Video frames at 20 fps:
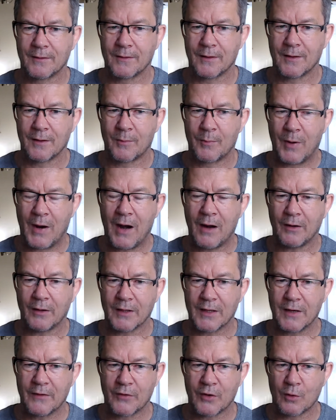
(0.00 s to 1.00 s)

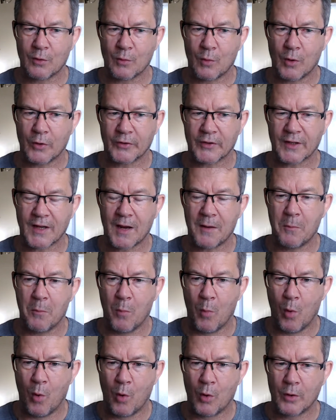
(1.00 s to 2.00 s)
apparently, if you want to get
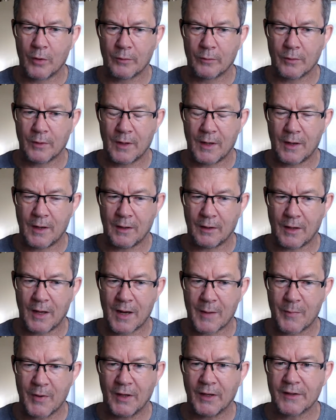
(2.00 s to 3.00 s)
more
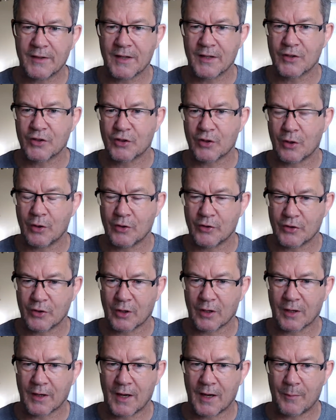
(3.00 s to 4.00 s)
liability insurance, you
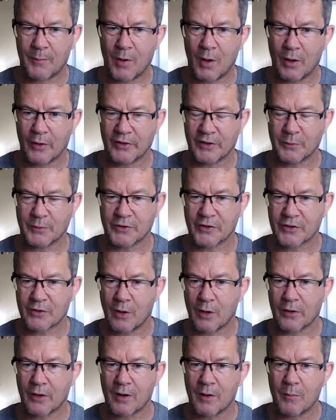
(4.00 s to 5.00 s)
can get a policy which is
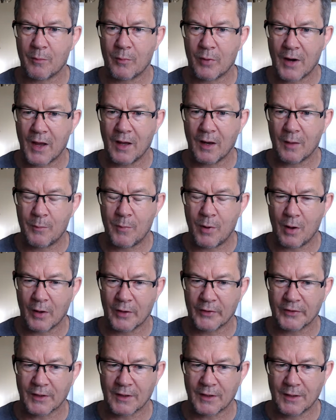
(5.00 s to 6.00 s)
called an umbrella
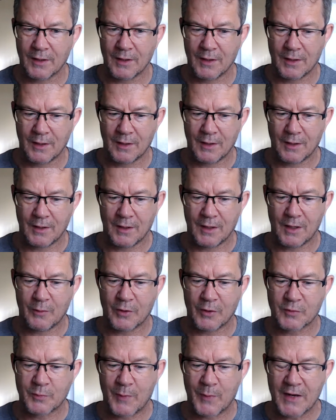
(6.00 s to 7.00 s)
policy,
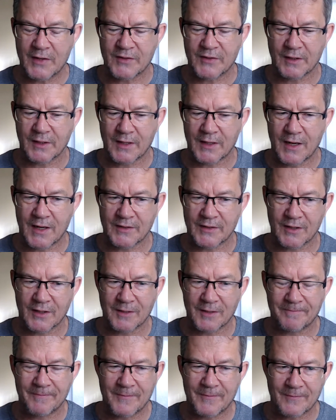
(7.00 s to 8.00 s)
which basically is
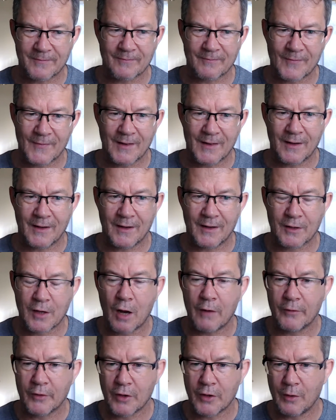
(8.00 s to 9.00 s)
a
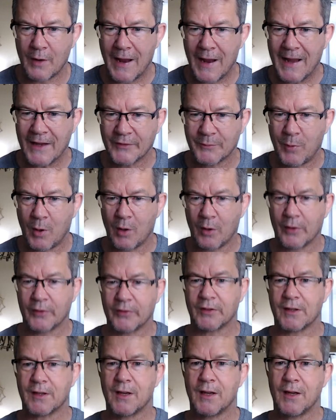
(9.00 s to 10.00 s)
cover your ass
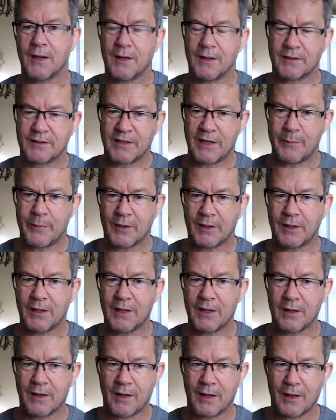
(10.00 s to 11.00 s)
policy.
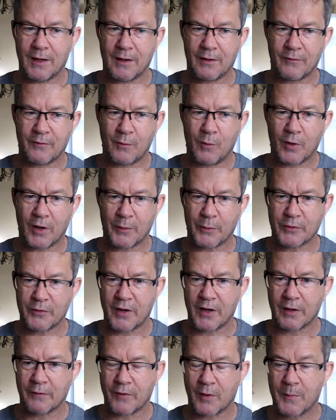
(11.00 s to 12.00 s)
Typically, from what I was
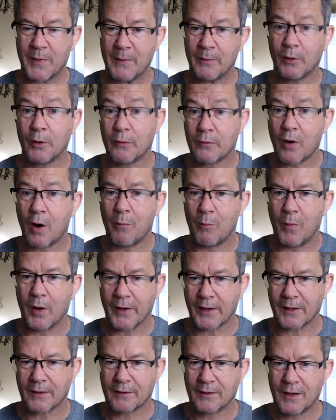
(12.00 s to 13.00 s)
reading, for people who've got
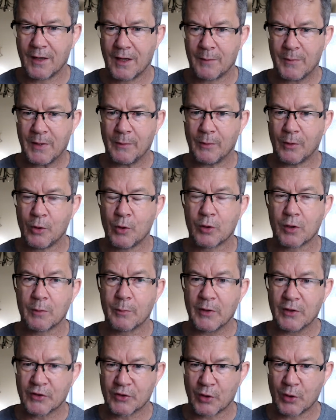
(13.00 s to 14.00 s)
money, people who can
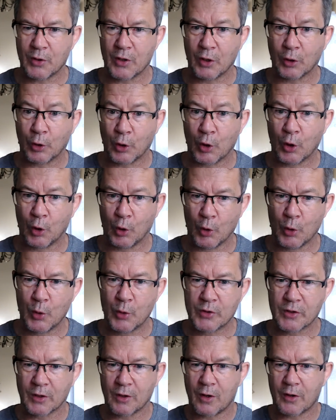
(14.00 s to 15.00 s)
be sued and can
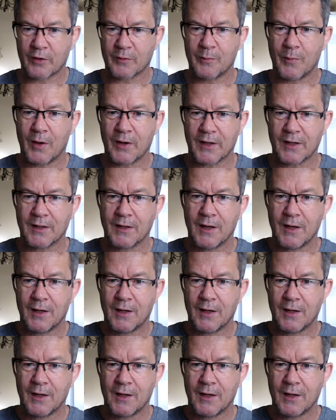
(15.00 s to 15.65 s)
lose a lot of money